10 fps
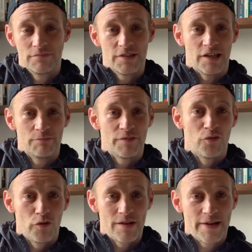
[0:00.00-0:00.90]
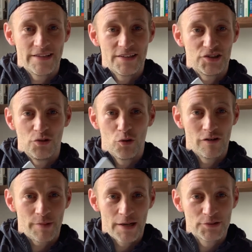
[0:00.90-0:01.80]
you know, before they made this, you
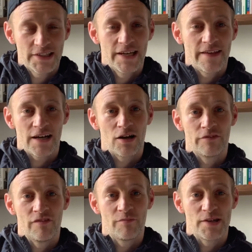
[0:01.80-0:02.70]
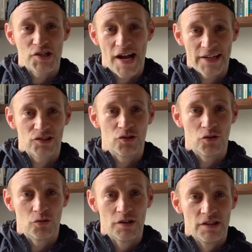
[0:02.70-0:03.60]
wouldn't be able to get that kind of information at
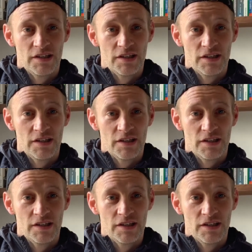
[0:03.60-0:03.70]
all.